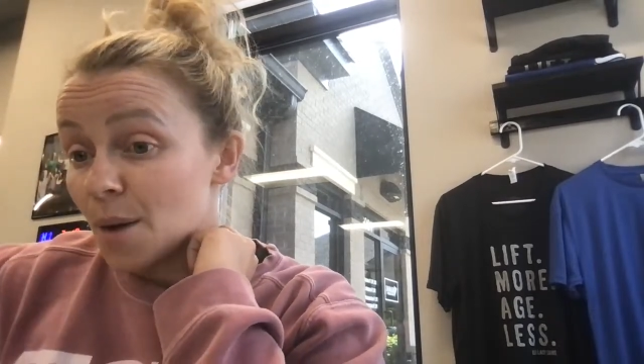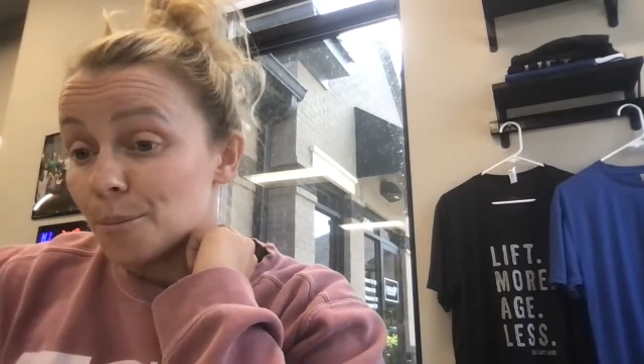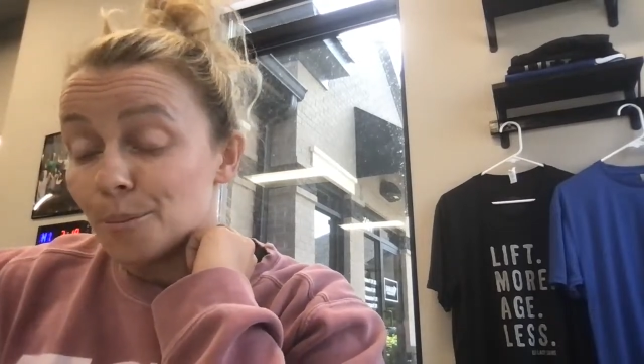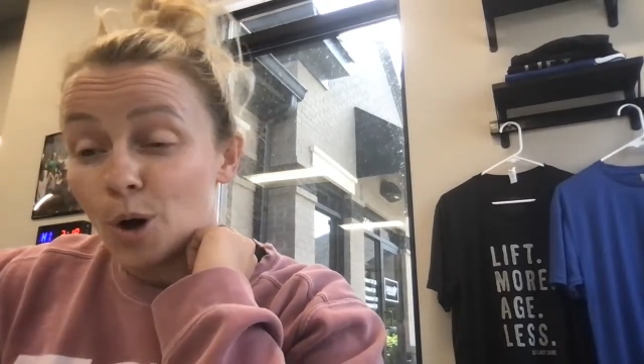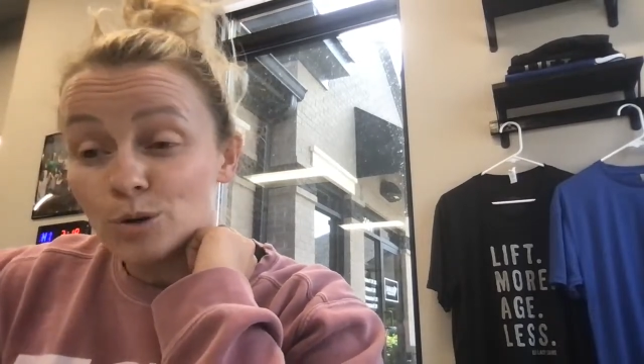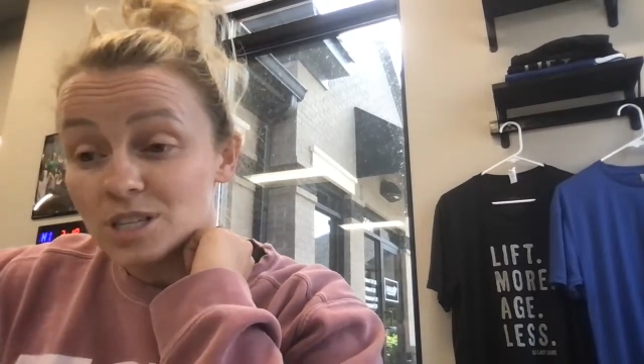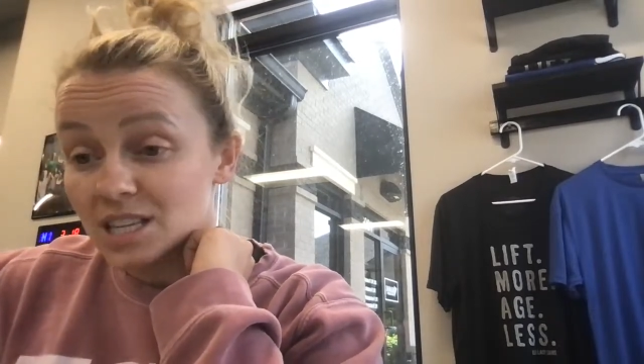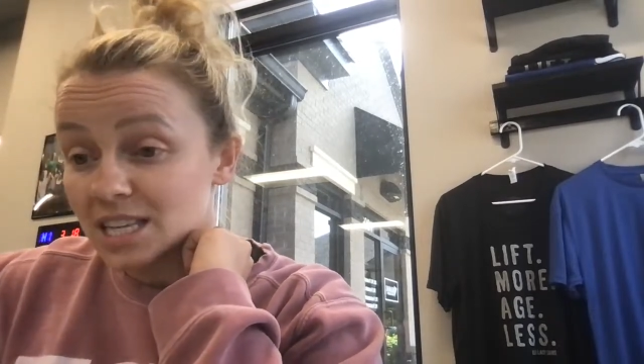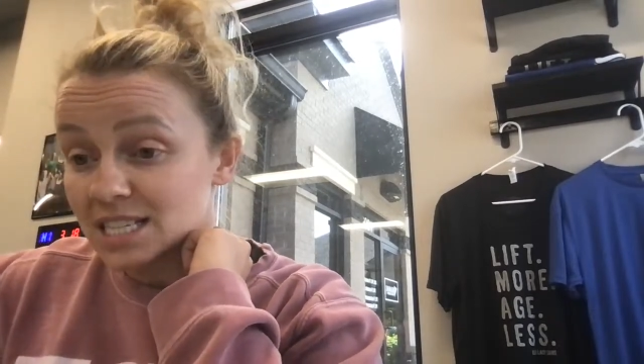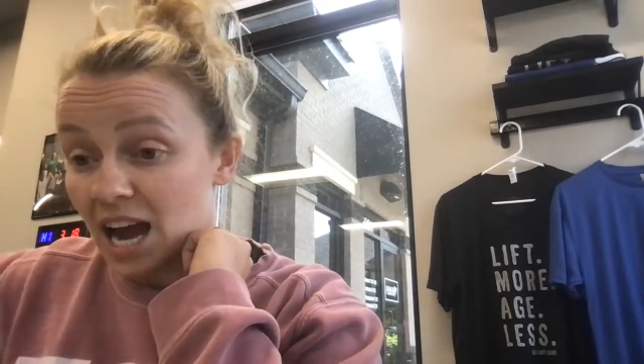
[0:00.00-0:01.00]
Most
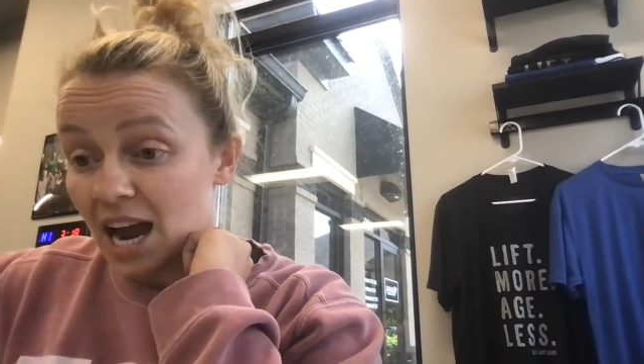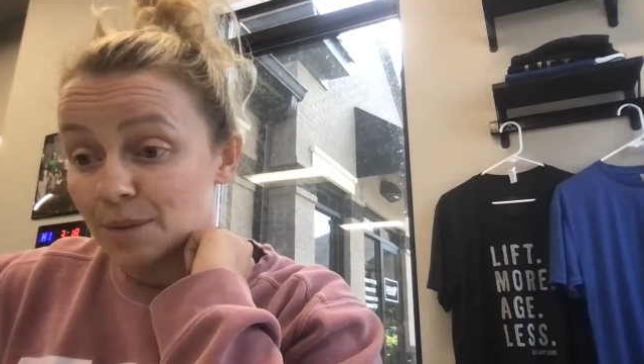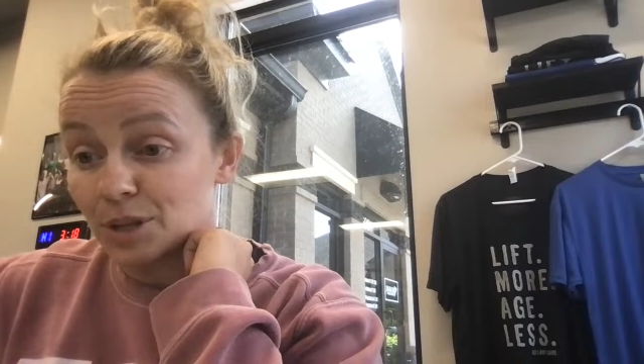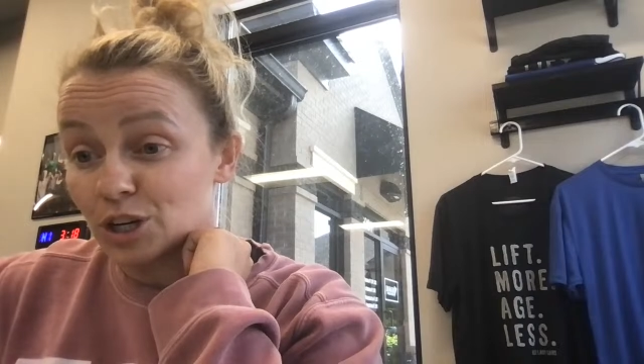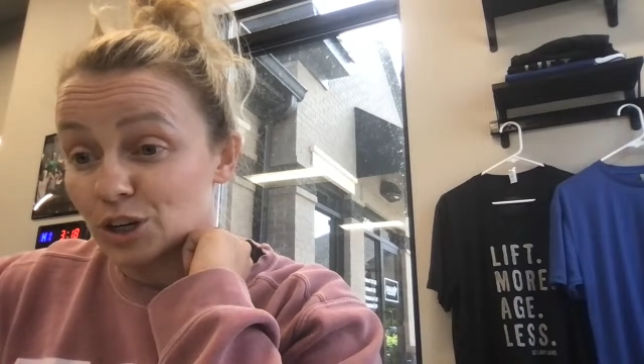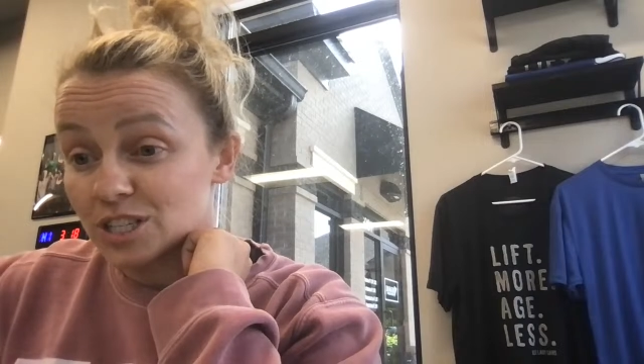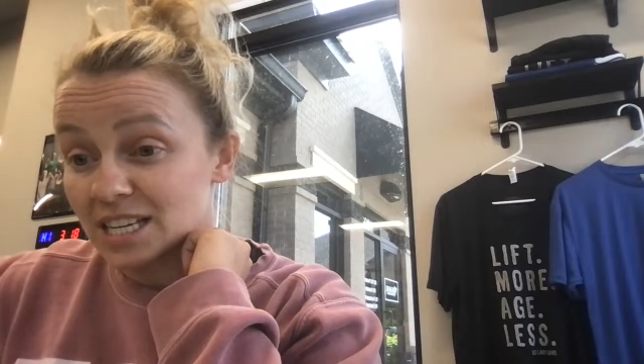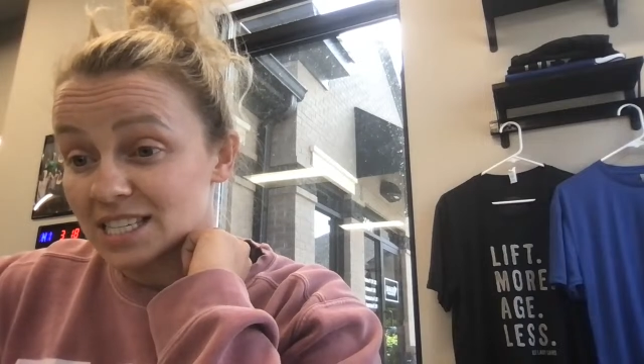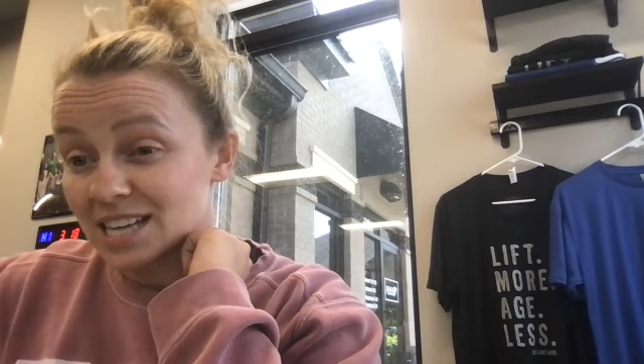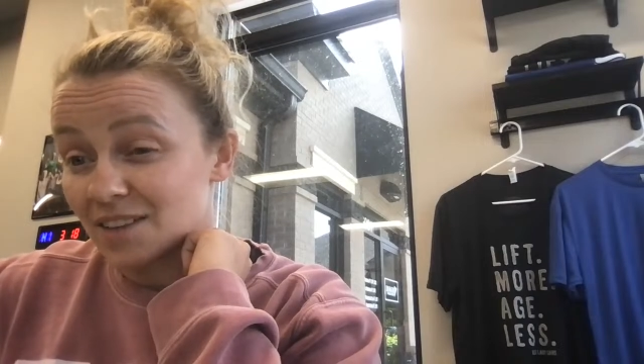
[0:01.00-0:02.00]
of the time, the
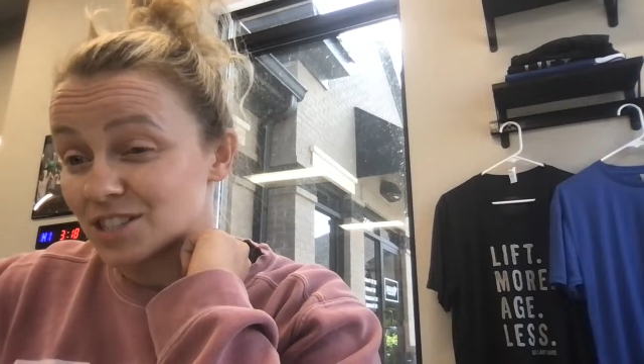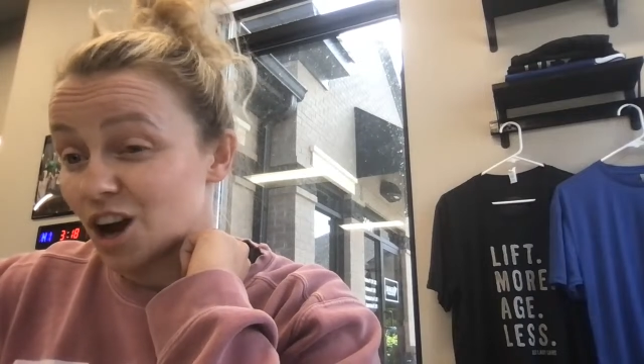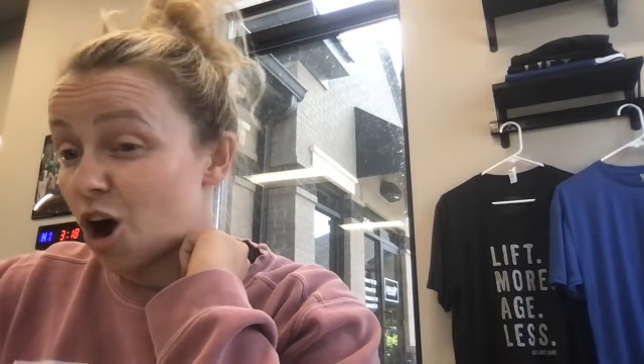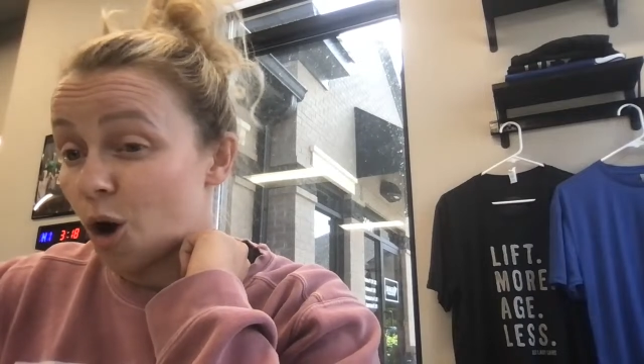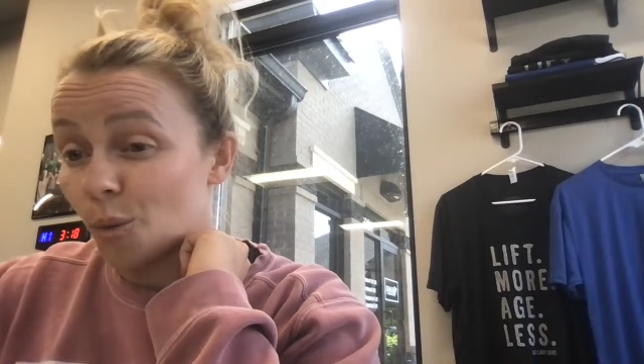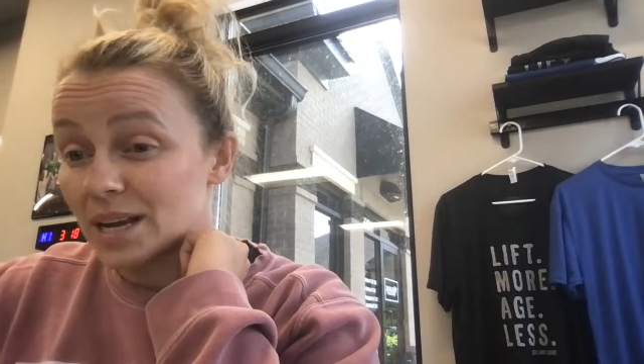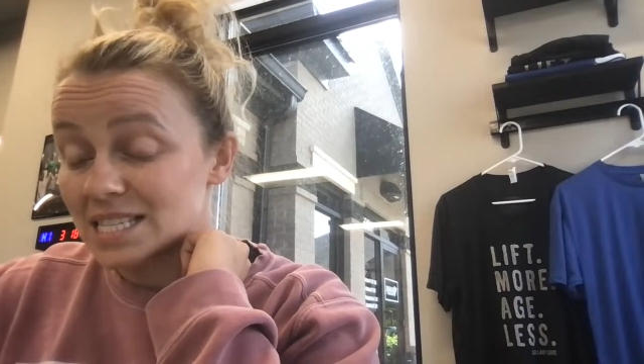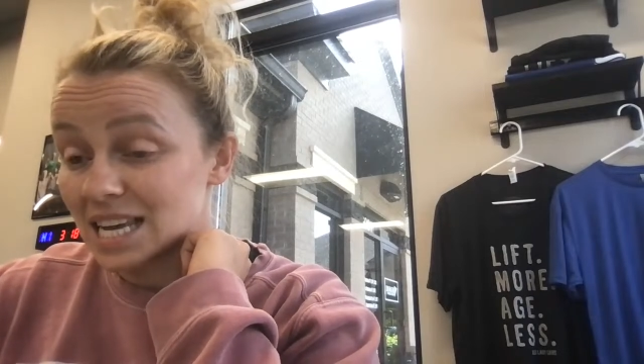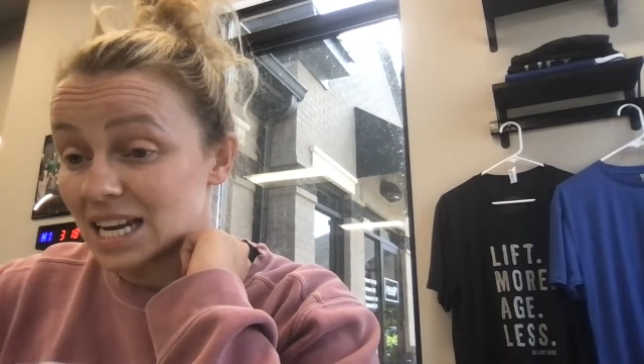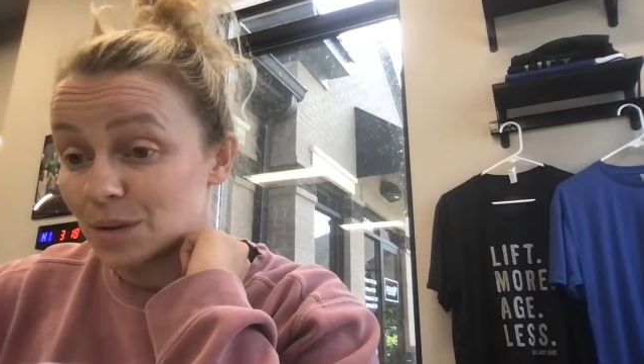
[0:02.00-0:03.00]
nursing staff's not always
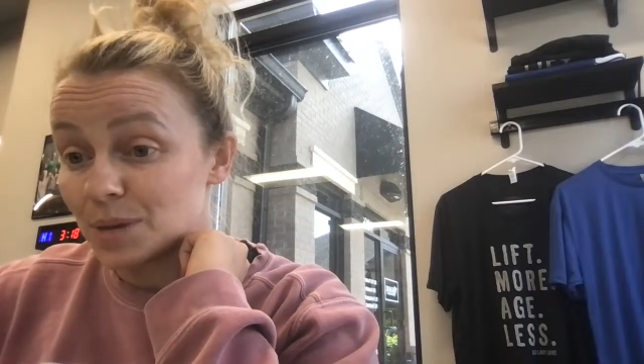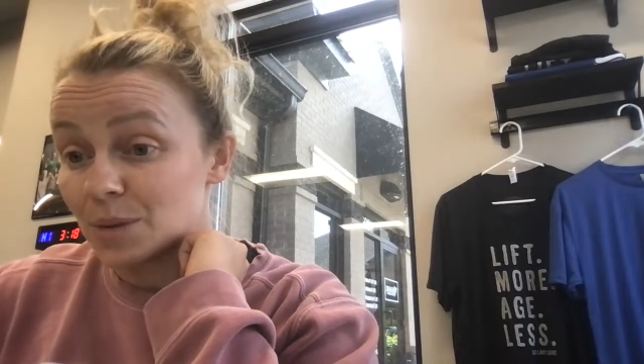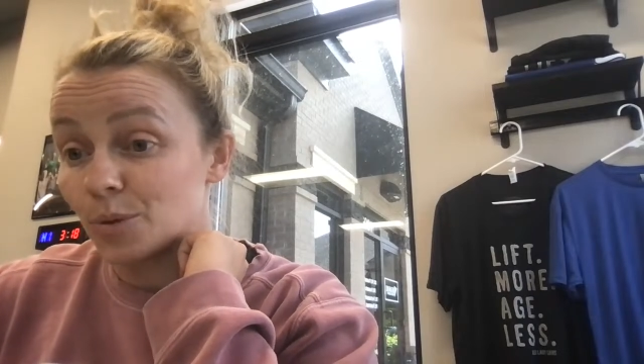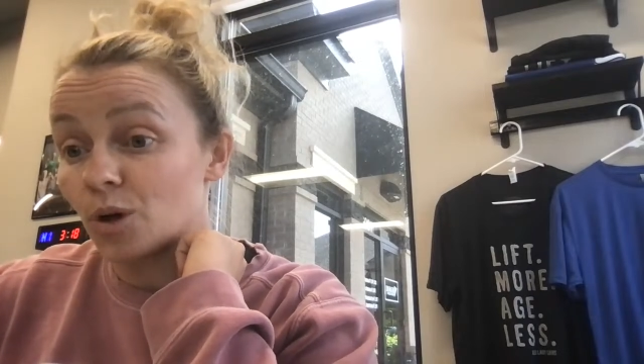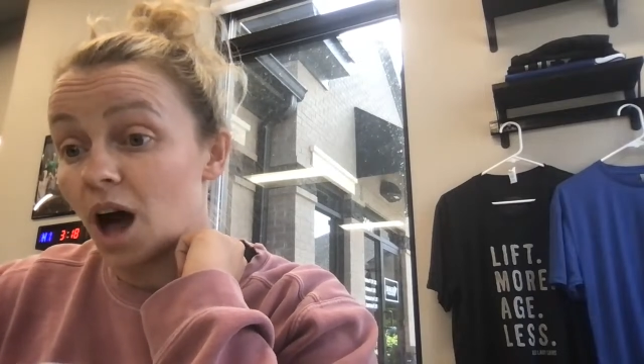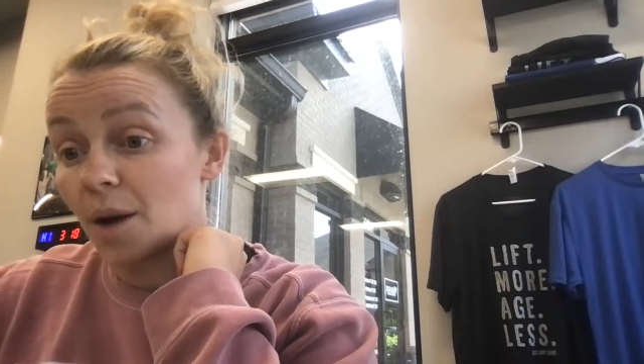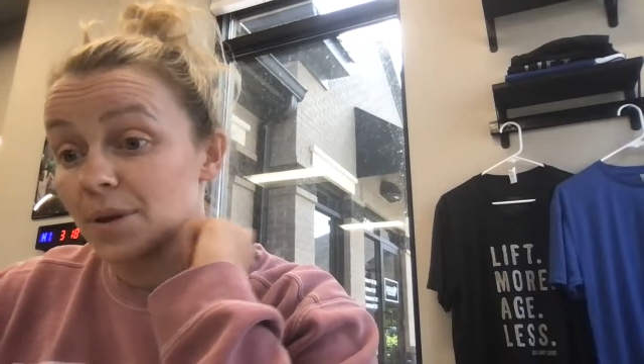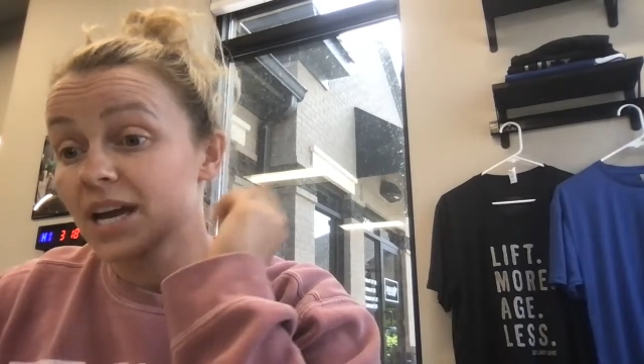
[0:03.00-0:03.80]
getting people up